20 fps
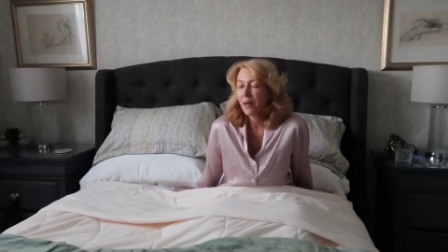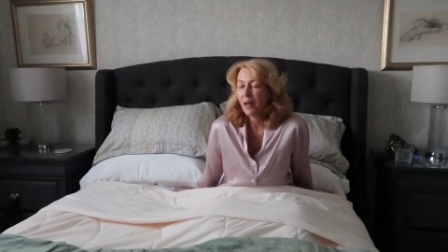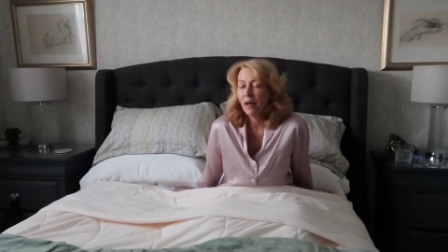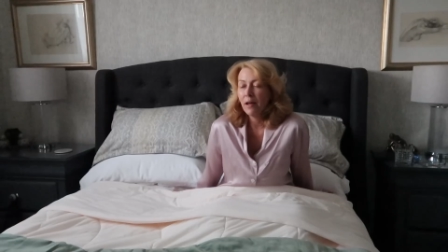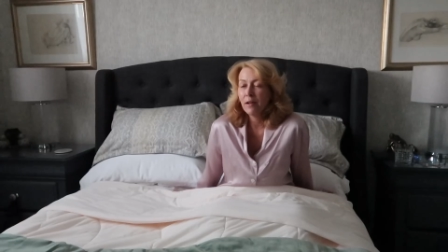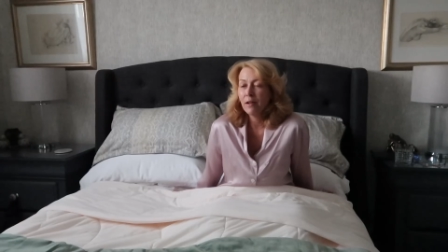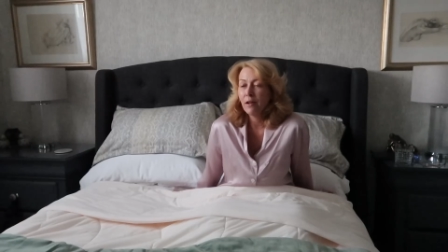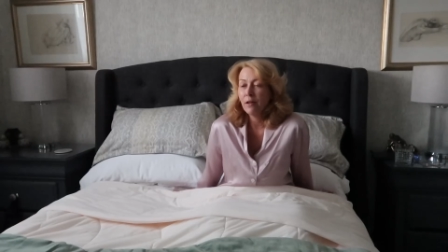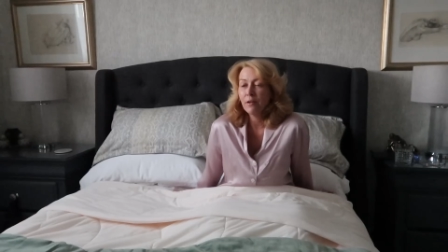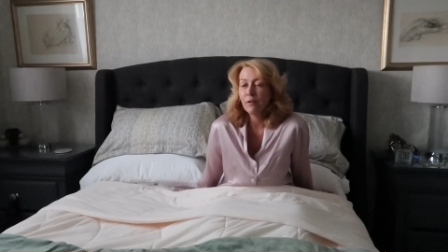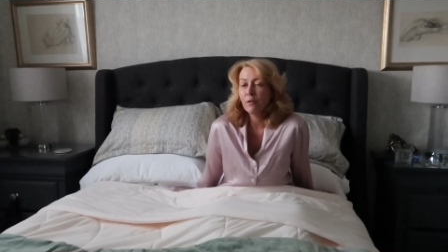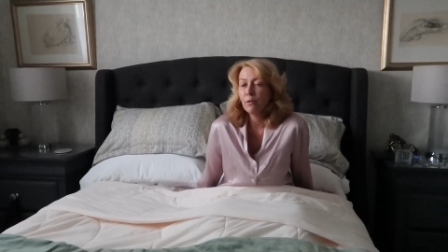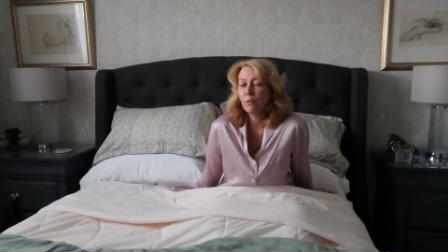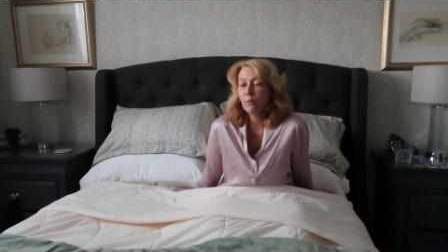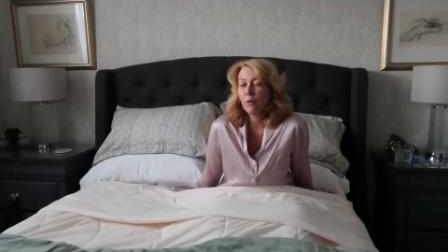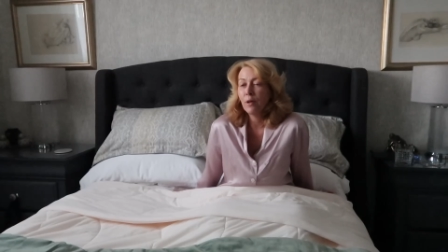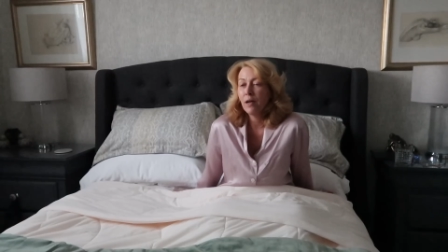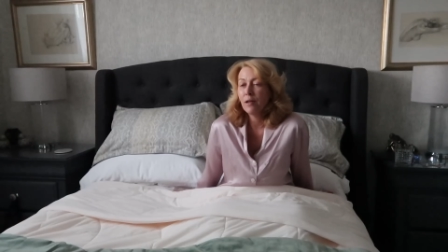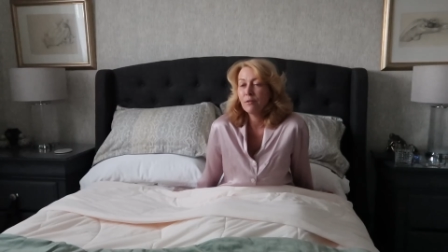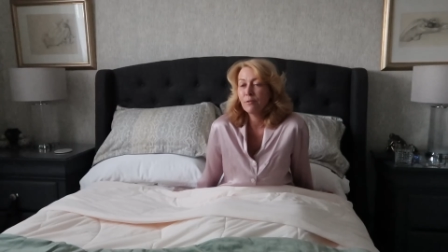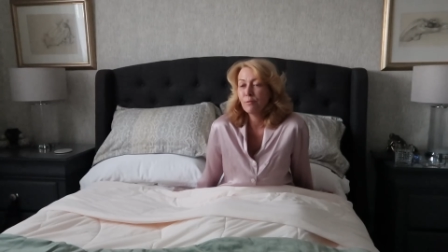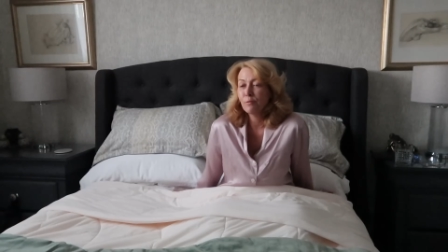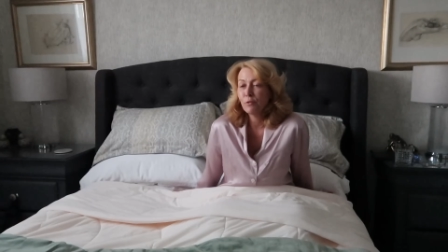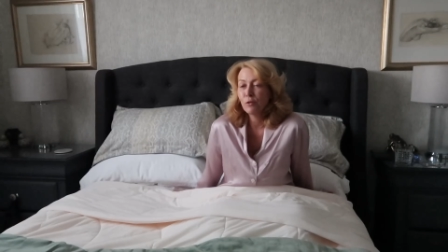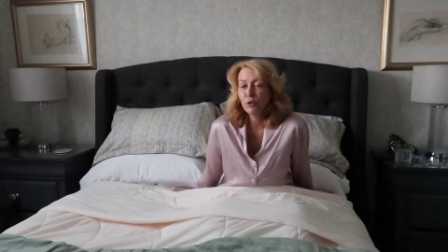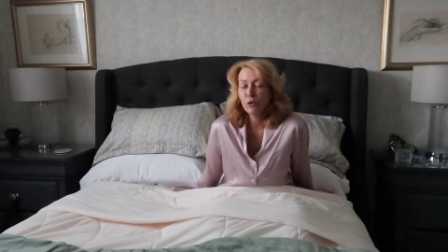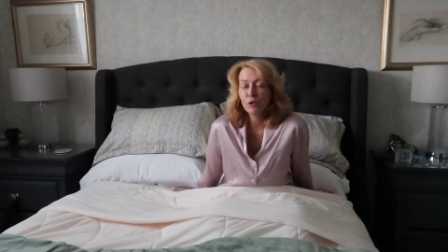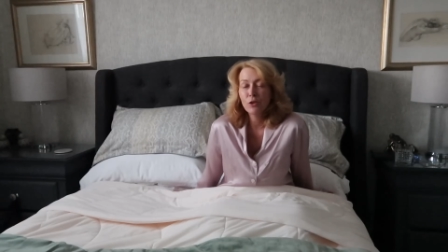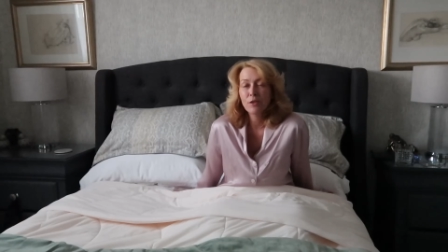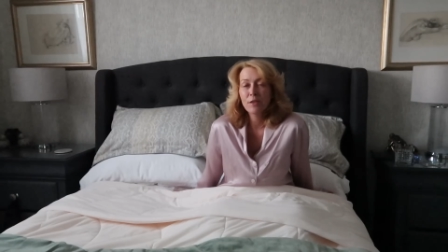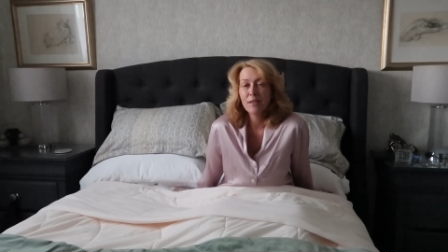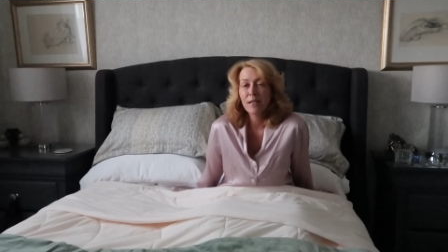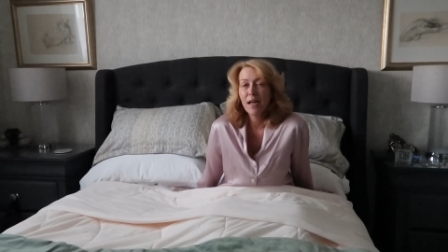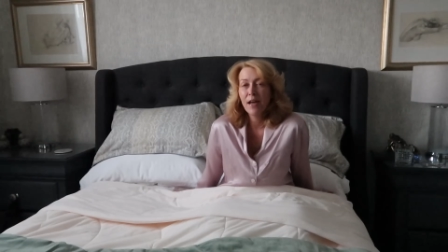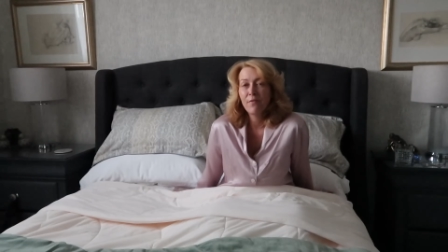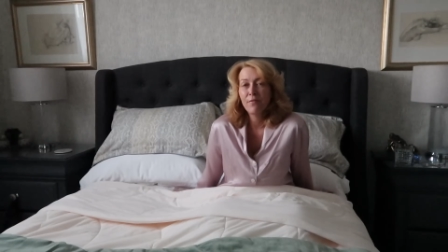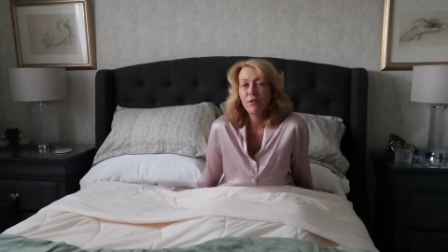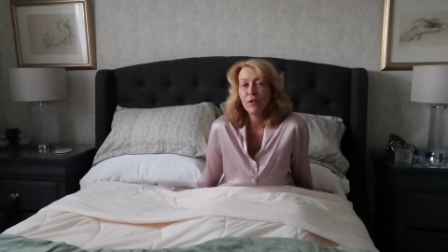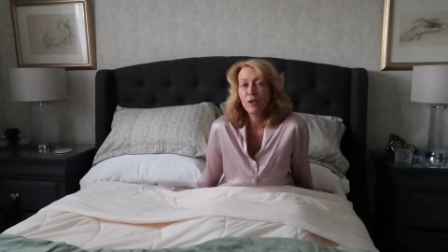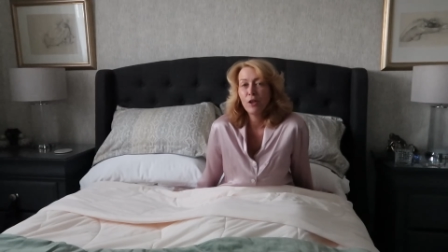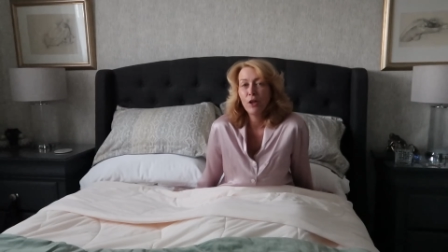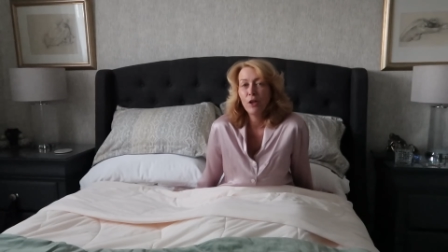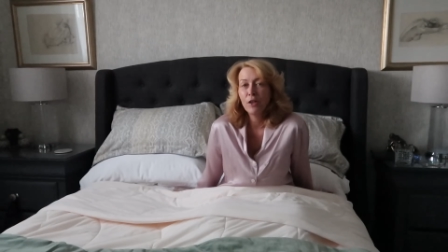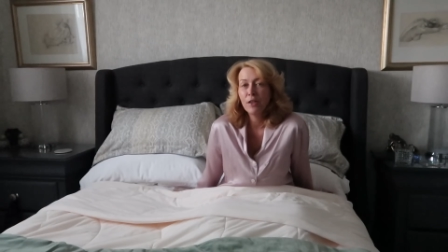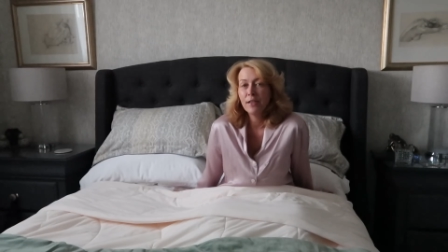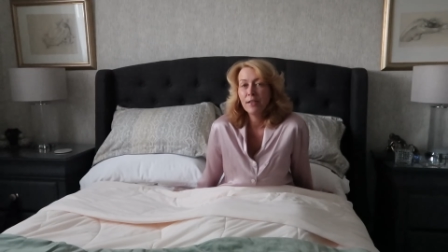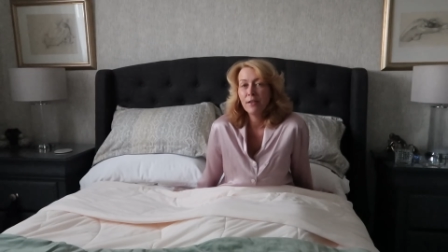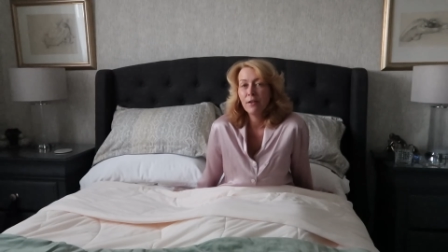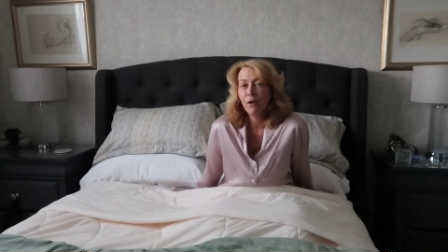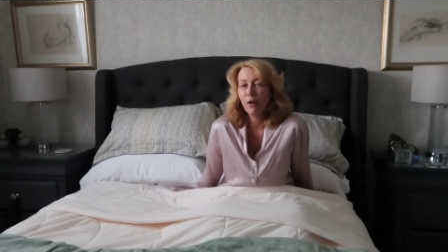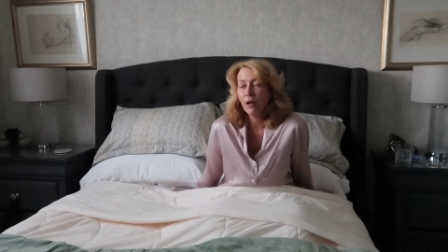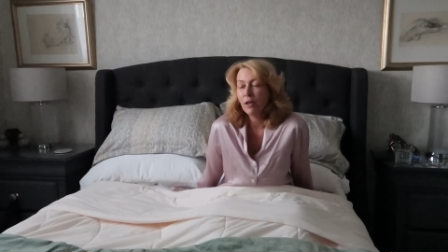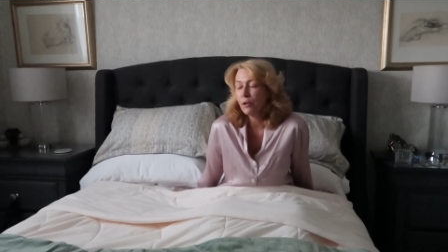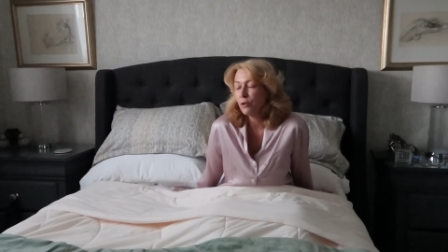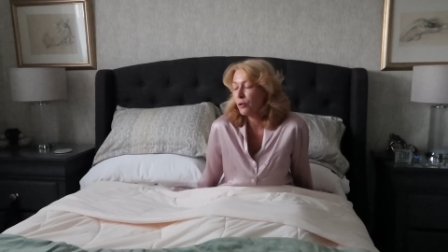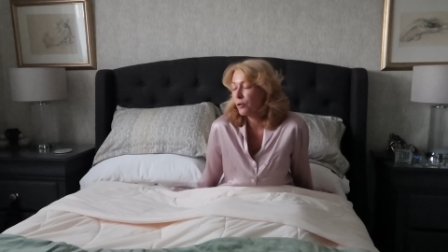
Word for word: and I thought I'd just have an early night.